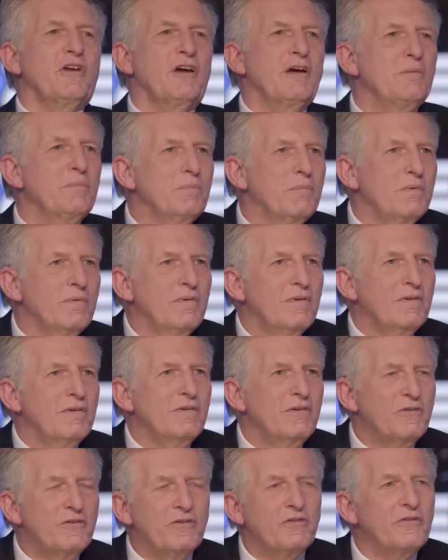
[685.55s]
time
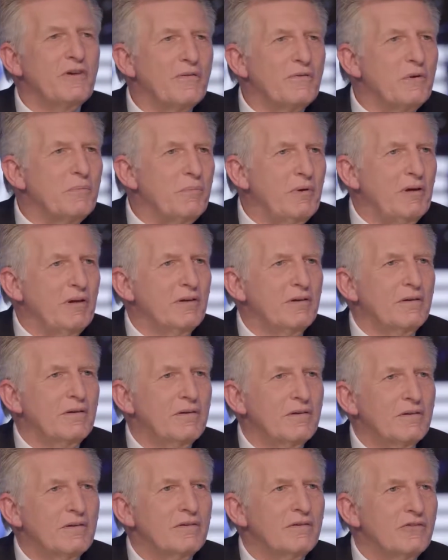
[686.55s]
this has ever been
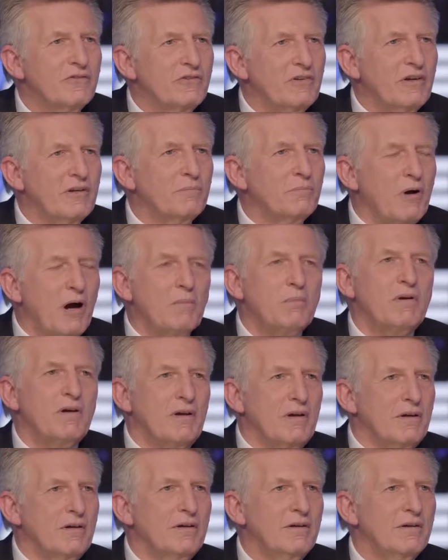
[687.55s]
said
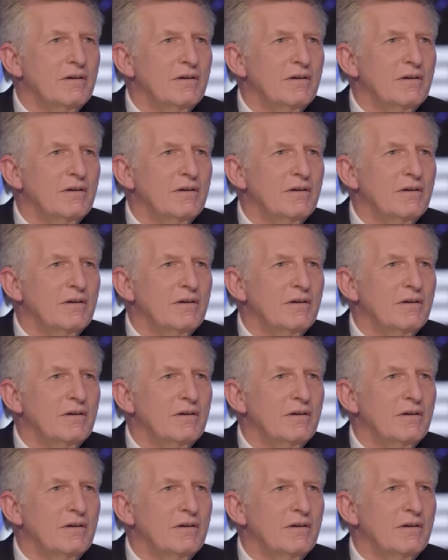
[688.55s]
publicly.